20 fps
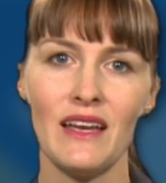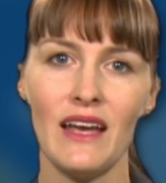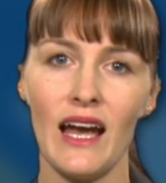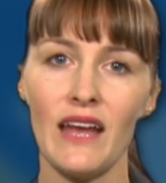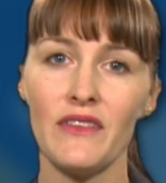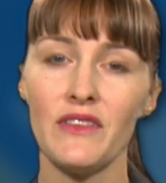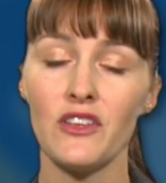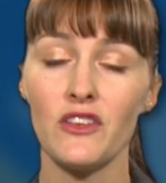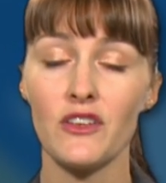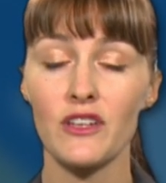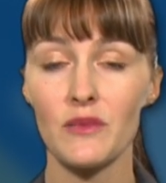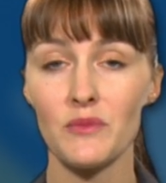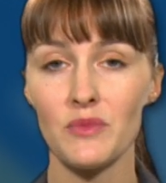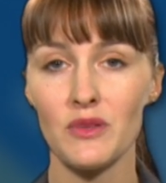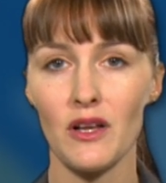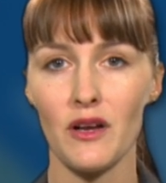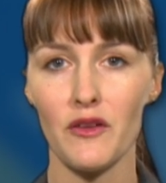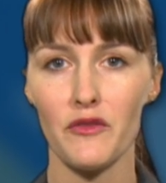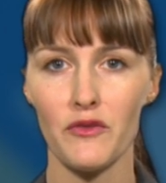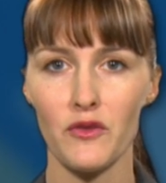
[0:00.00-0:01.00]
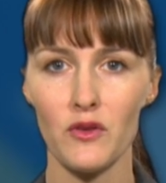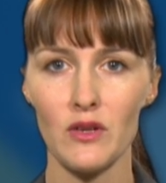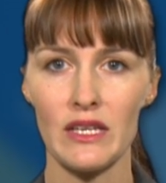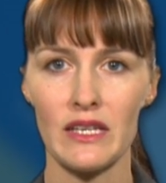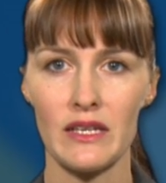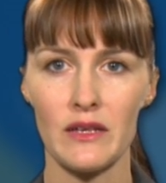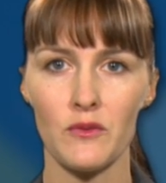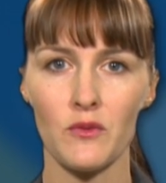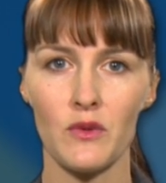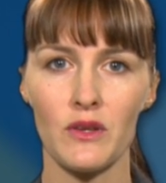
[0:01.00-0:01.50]
and that you comply
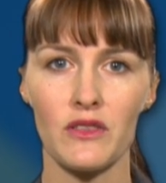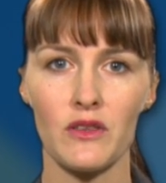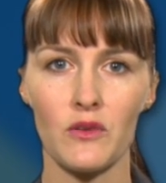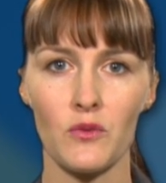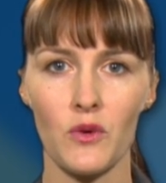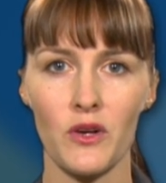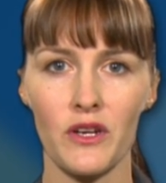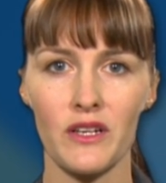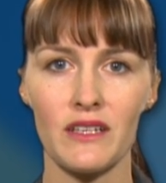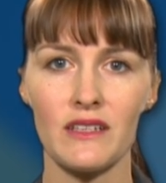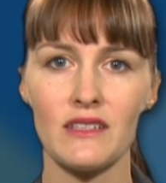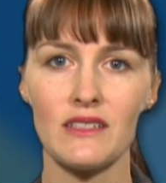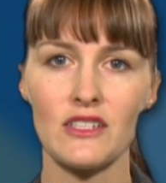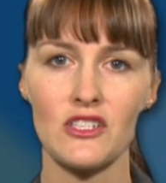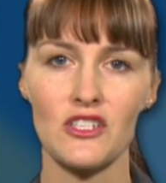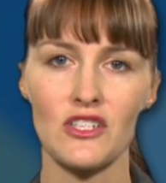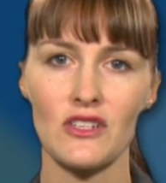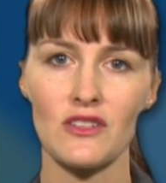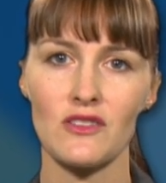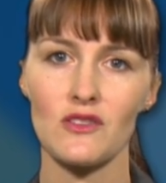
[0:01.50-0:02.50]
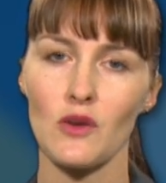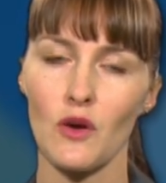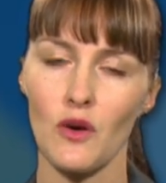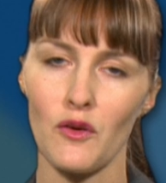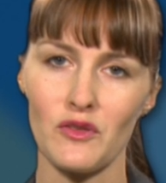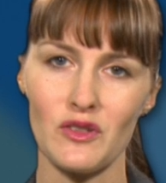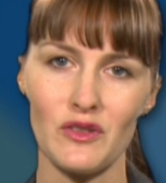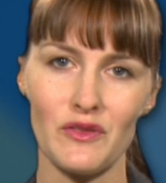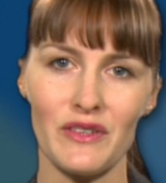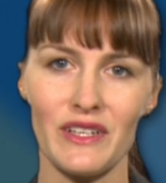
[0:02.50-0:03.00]
fully with the work conditions
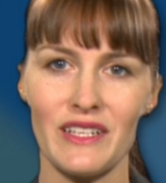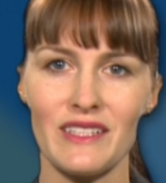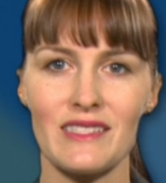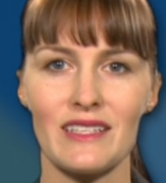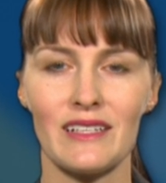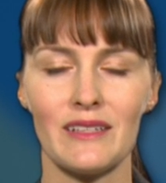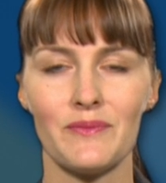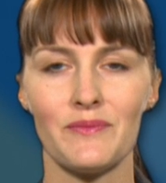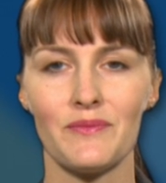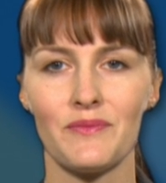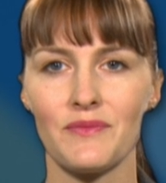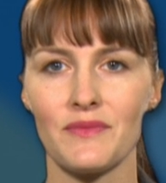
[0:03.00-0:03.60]
of your visa.